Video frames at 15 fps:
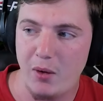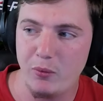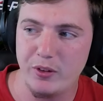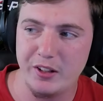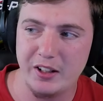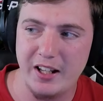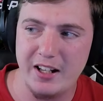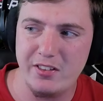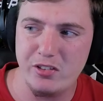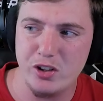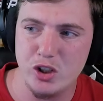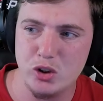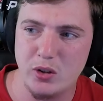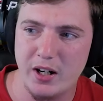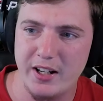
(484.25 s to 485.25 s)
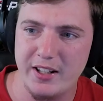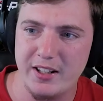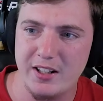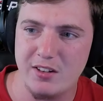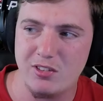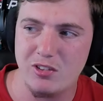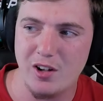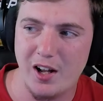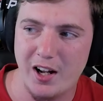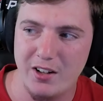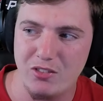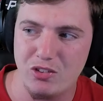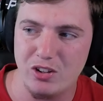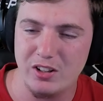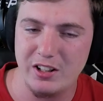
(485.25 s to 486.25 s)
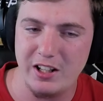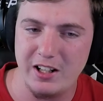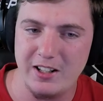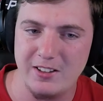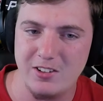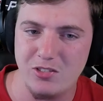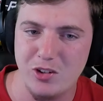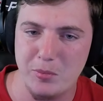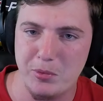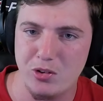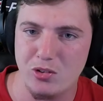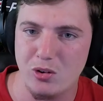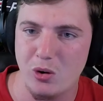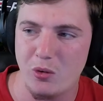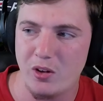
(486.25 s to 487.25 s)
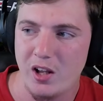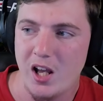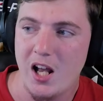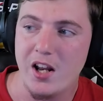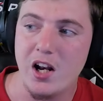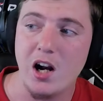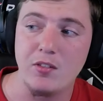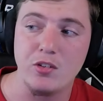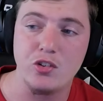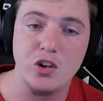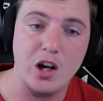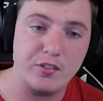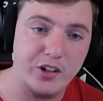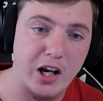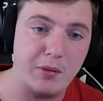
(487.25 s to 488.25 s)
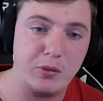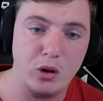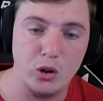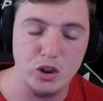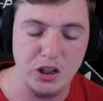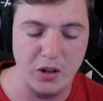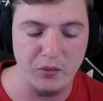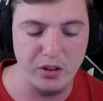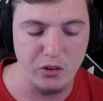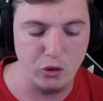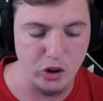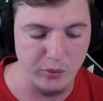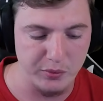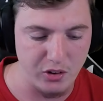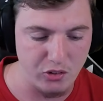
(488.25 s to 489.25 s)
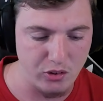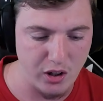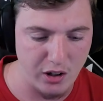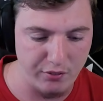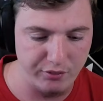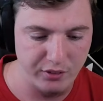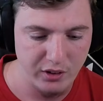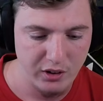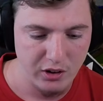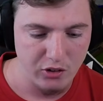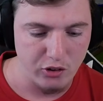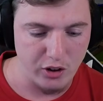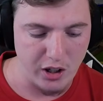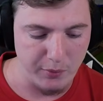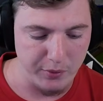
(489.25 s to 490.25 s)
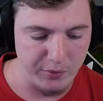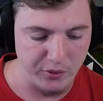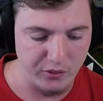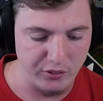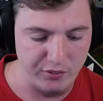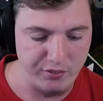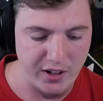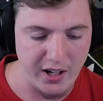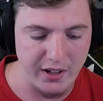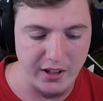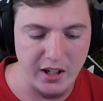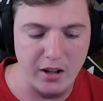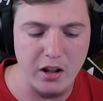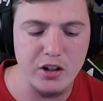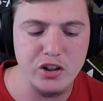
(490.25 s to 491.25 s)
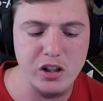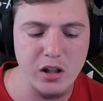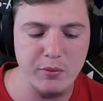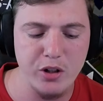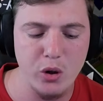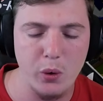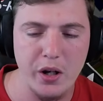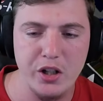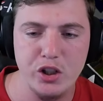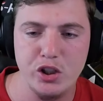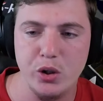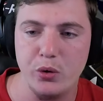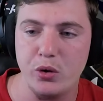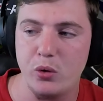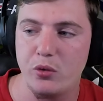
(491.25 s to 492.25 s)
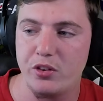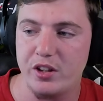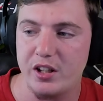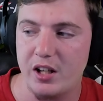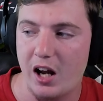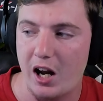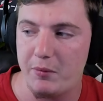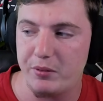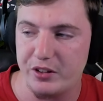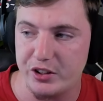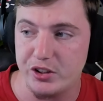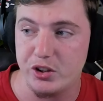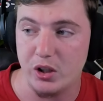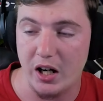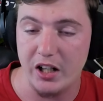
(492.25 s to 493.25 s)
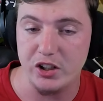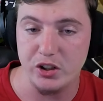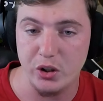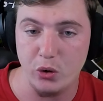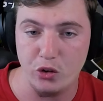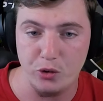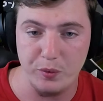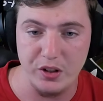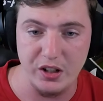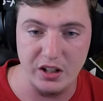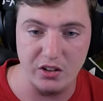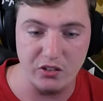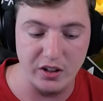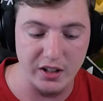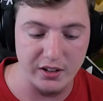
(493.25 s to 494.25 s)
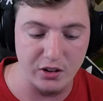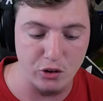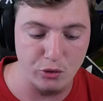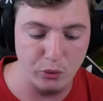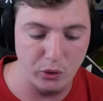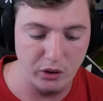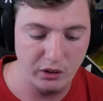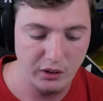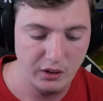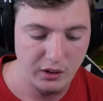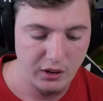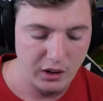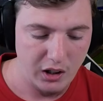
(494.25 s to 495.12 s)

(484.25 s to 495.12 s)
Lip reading: I would like to try and get to Hunter League in this episode, and then obviously off camera I'll try and win a tournament myself, so that'll be perfectly fine. And actually, let me go ahead and show you the hybrids you're actually going to be needing to get this for.